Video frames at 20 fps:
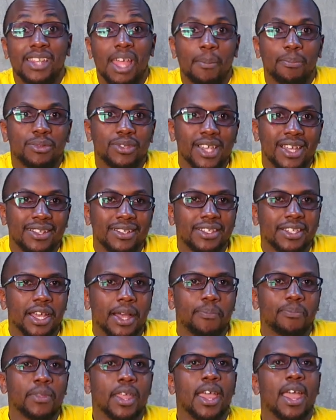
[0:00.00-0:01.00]
depth
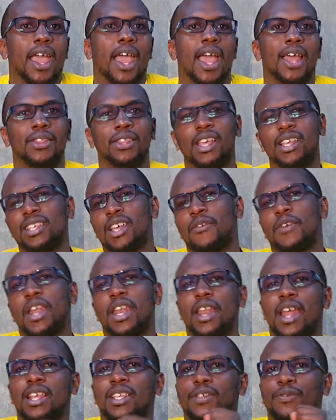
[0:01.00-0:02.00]
sensor. And this is a
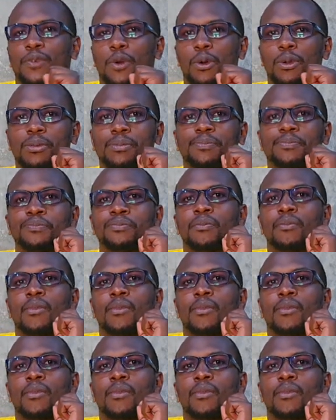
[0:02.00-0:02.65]
very nice phone.